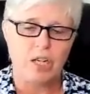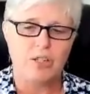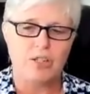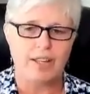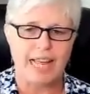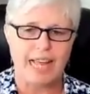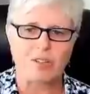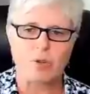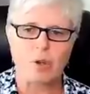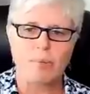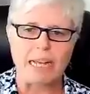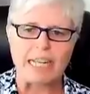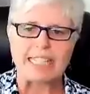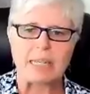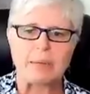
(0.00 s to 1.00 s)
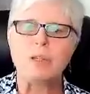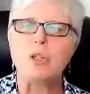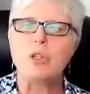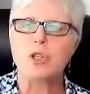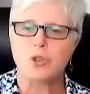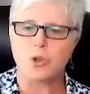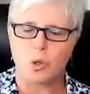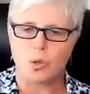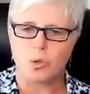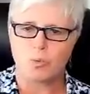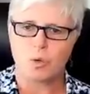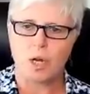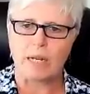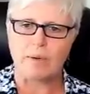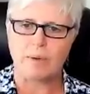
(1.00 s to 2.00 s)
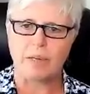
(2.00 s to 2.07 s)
So that's what makes them useful, right?